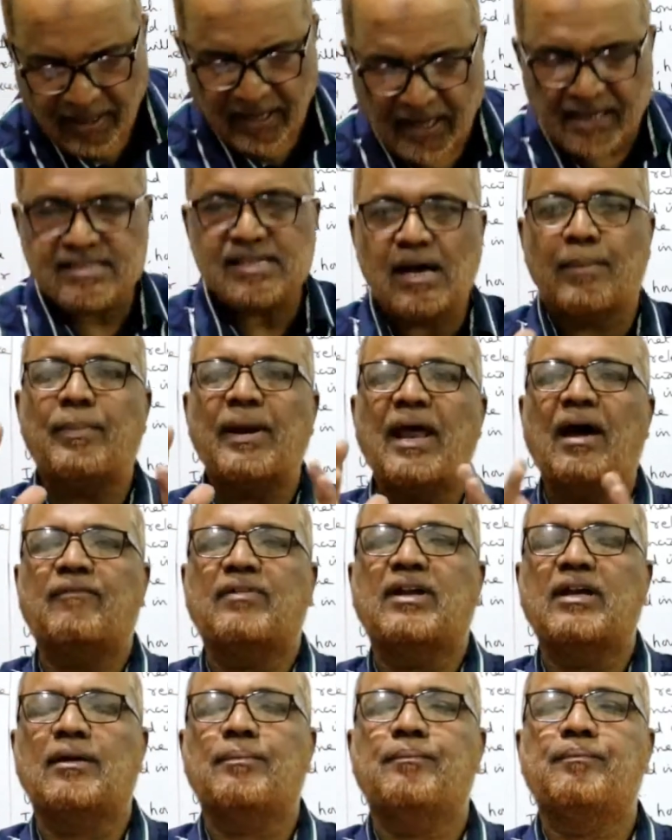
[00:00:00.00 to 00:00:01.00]
Example, I'll
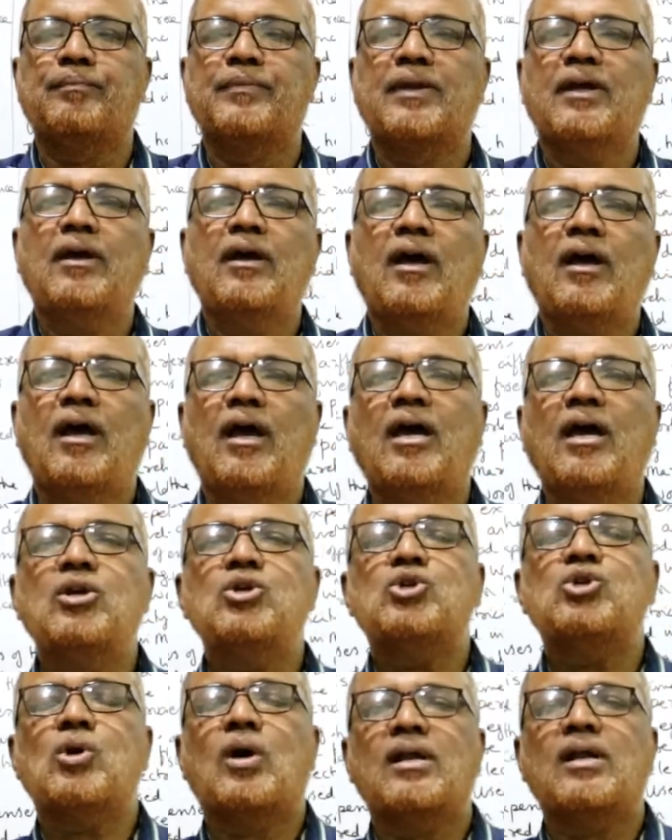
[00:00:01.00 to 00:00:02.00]
tell you.
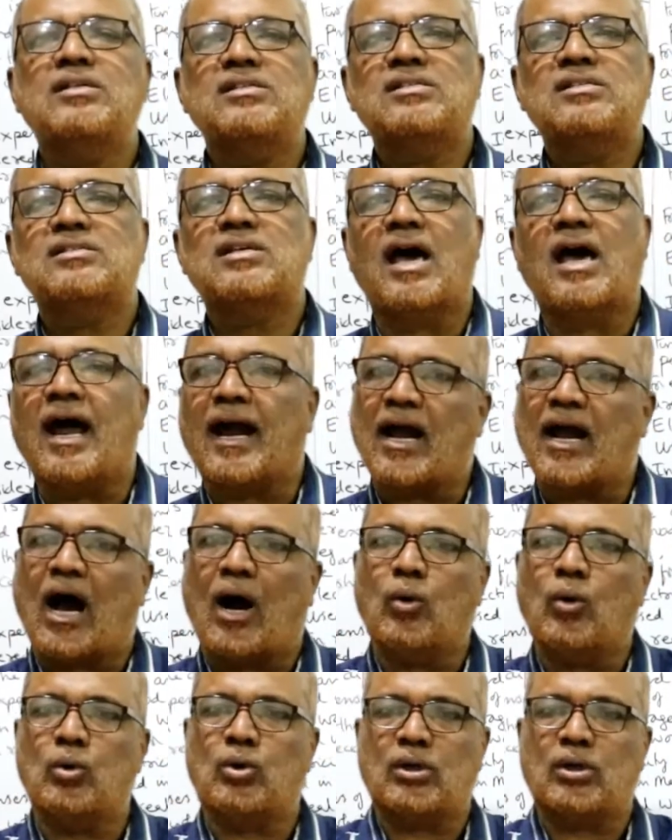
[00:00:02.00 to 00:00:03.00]
Insurance
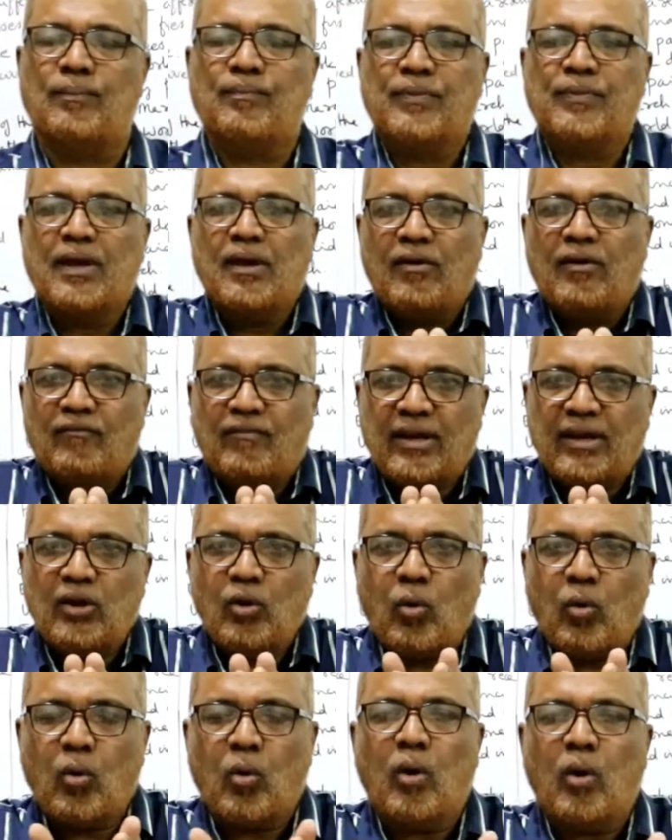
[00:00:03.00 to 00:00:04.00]
account. When
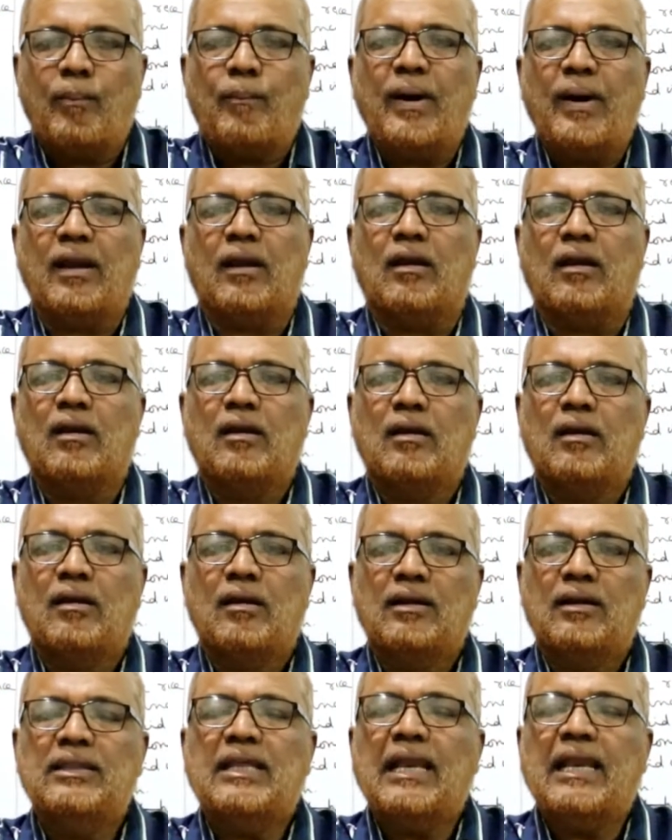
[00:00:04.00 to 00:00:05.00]
you open
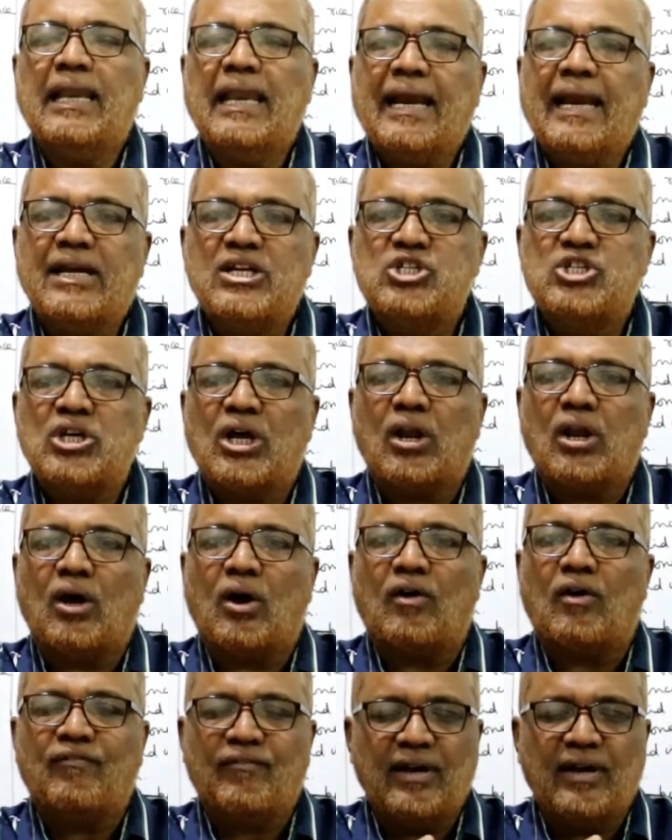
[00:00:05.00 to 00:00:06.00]
the ledger
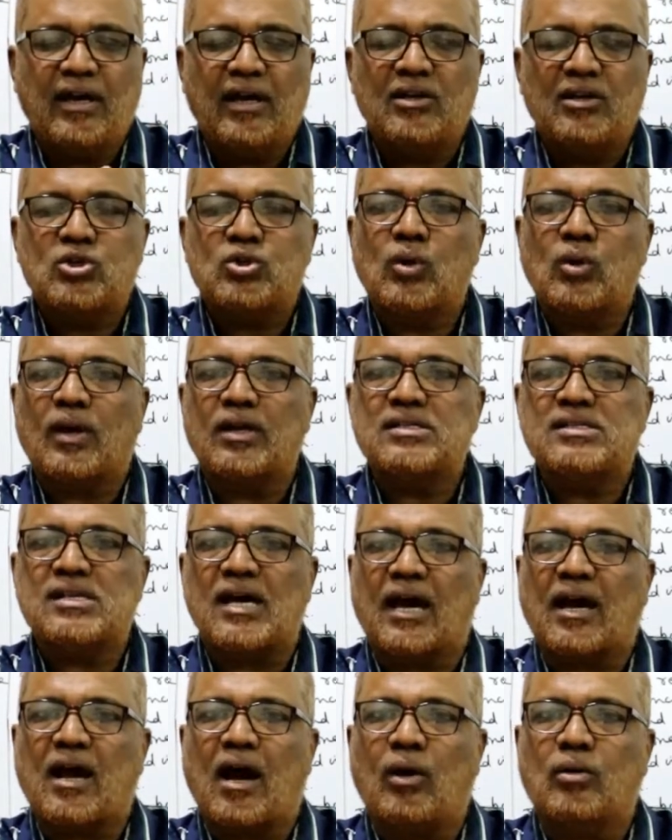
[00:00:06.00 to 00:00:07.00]
of
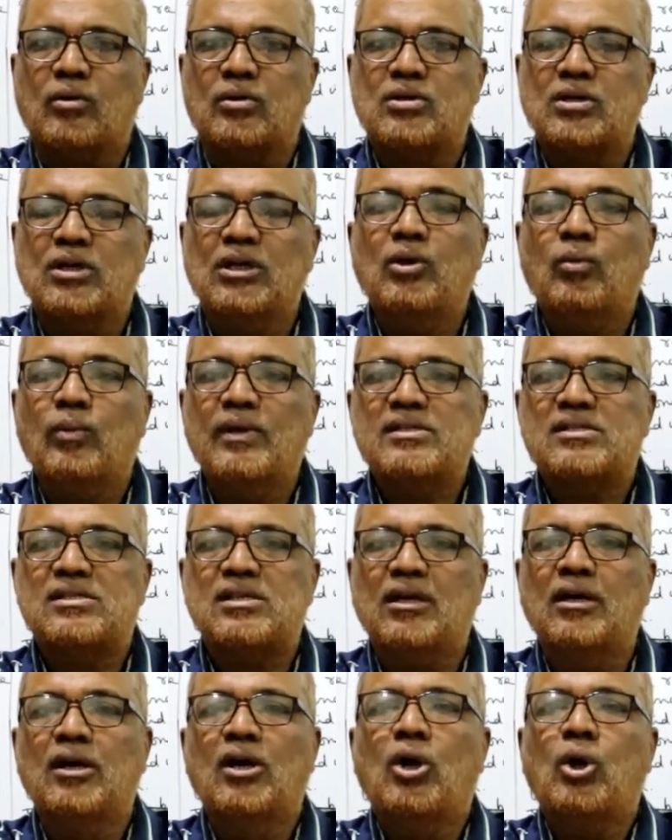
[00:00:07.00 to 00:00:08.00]
insurance account, you will
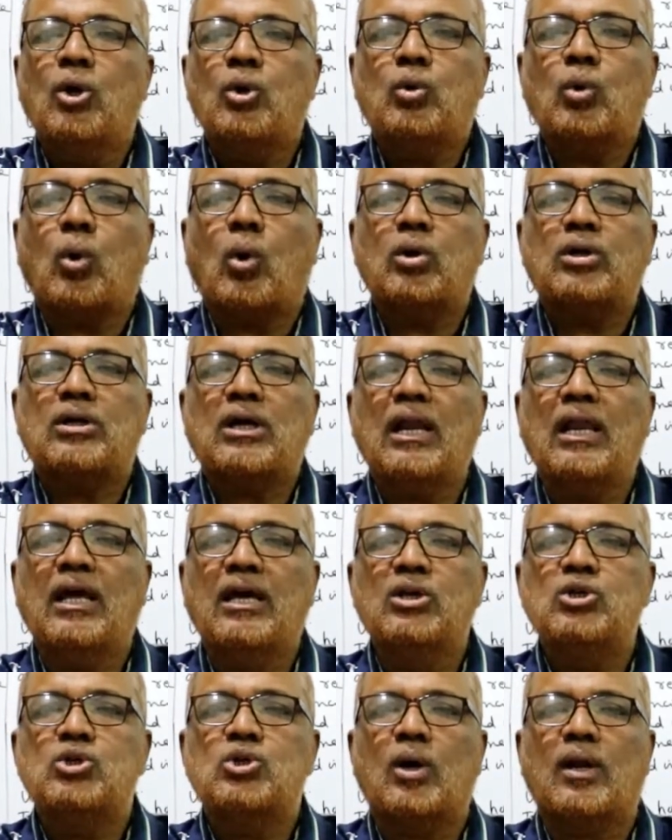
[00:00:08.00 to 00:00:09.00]
see total
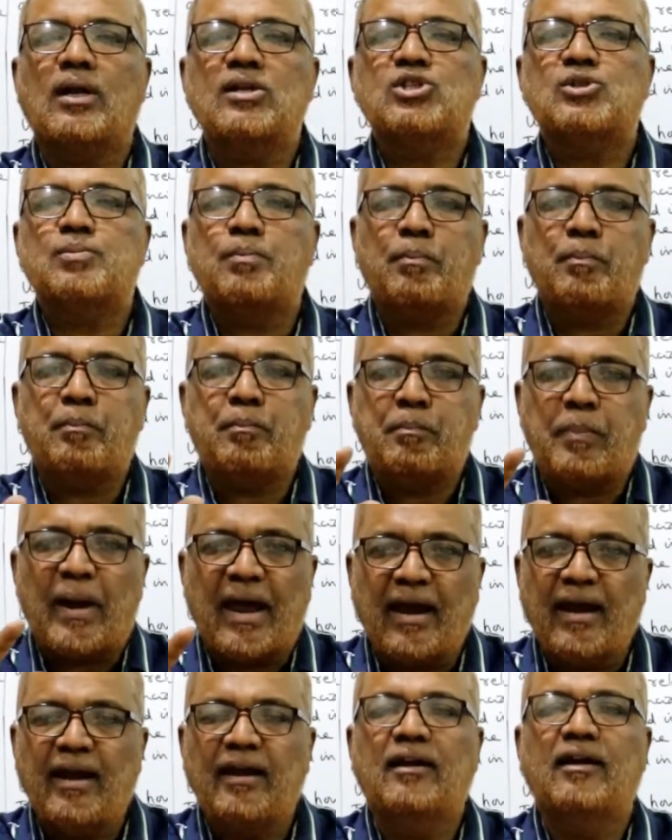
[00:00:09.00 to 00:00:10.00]
insurance
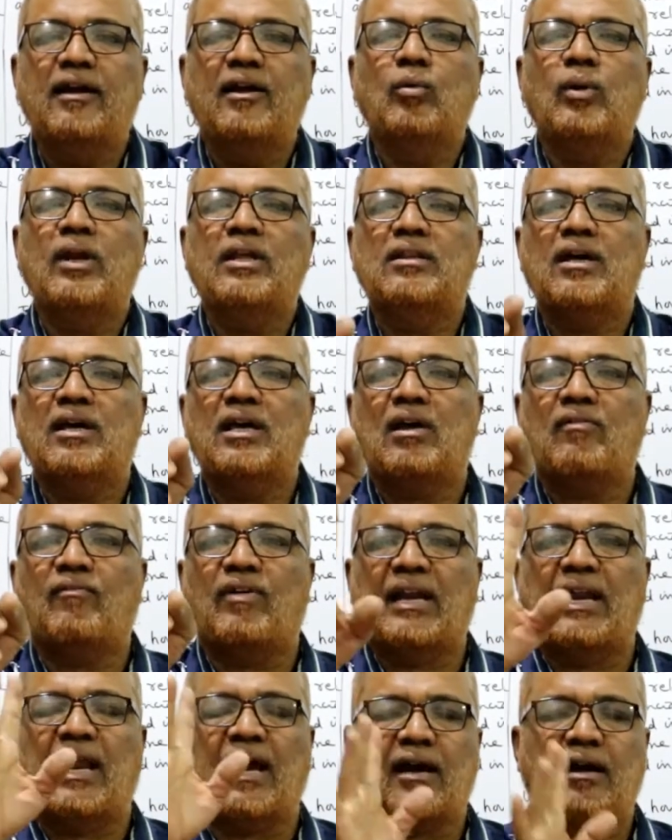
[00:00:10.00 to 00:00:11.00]
paid during the year
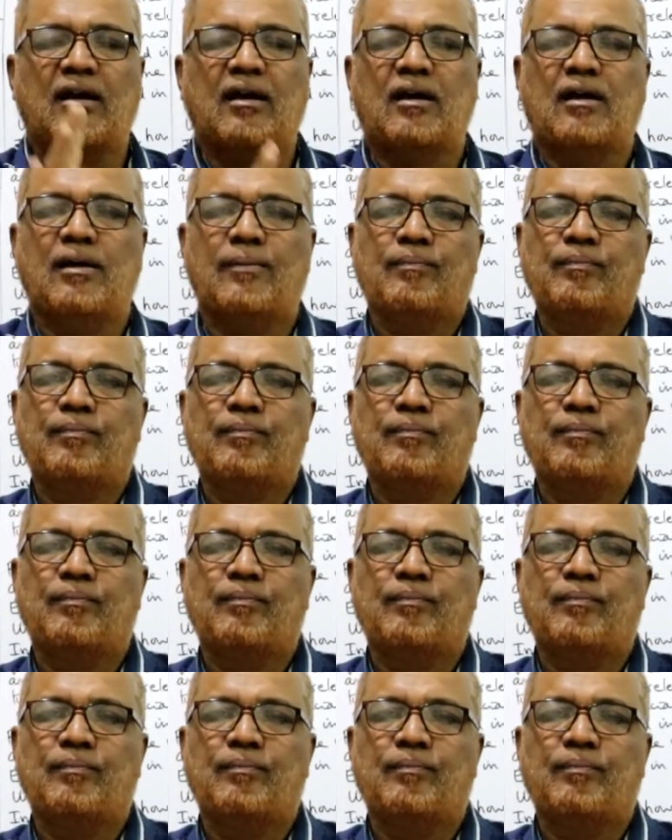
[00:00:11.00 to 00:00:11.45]
1 lakh.